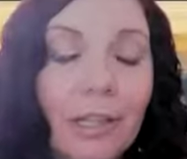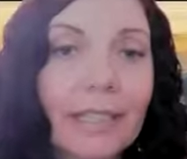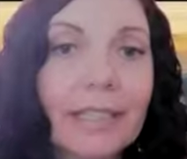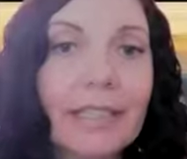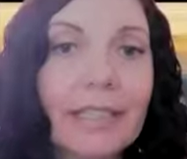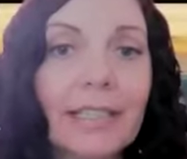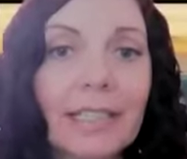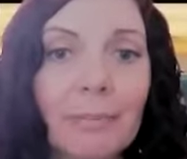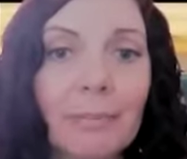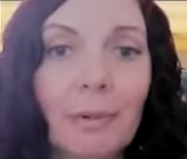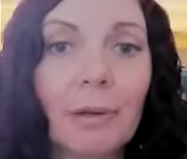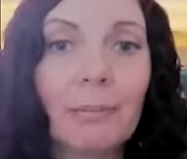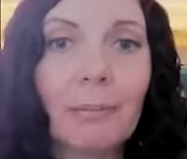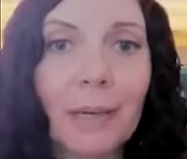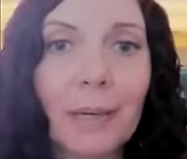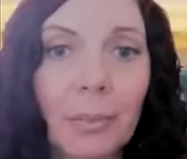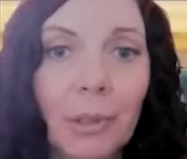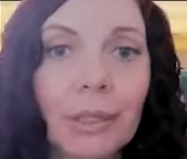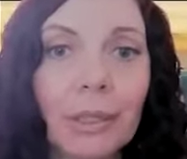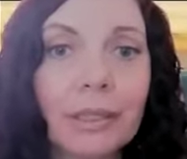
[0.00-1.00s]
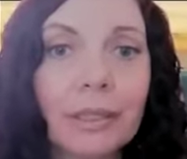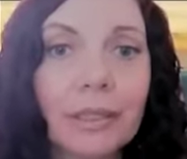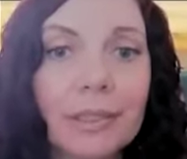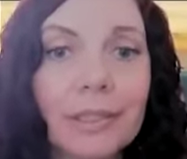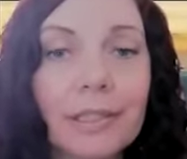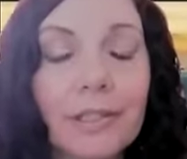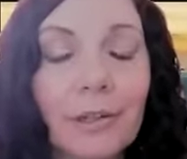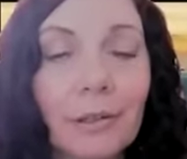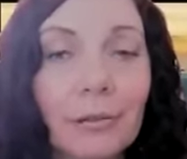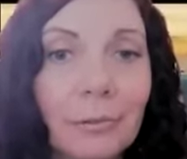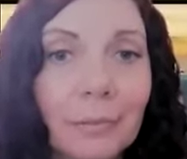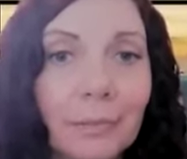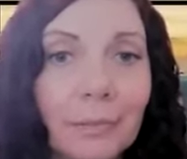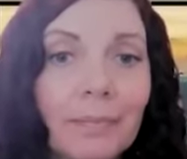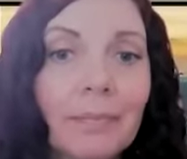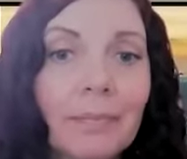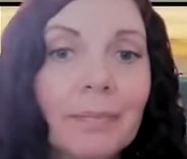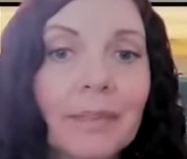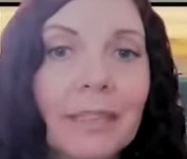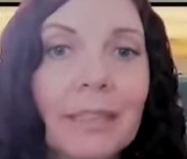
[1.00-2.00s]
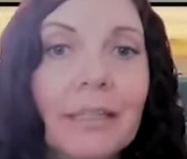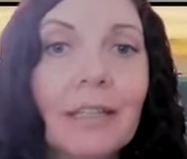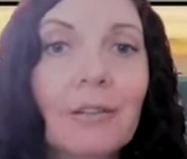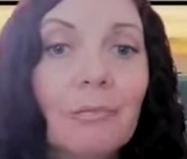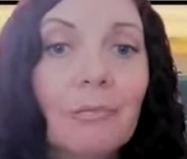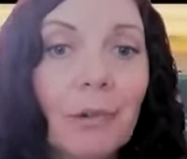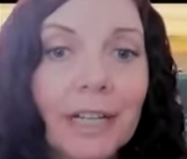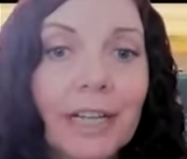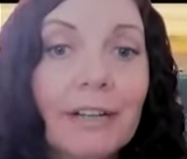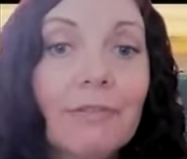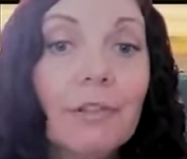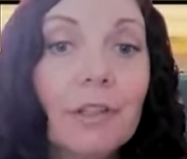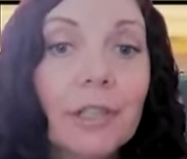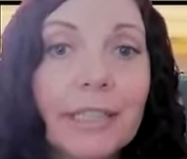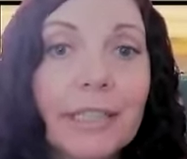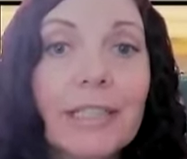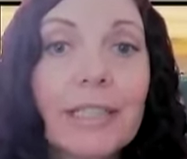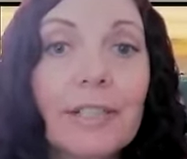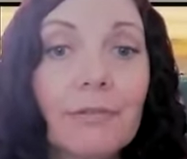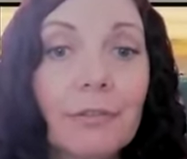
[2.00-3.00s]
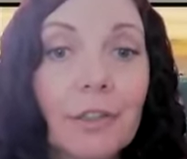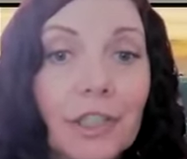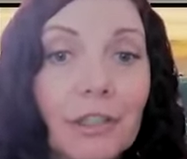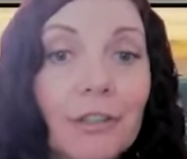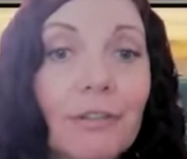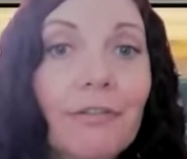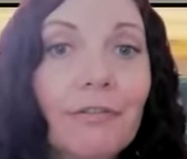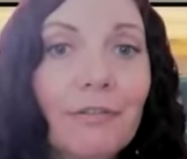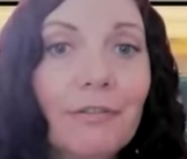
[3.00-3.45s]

falling asleep on my book. So, whatever it is for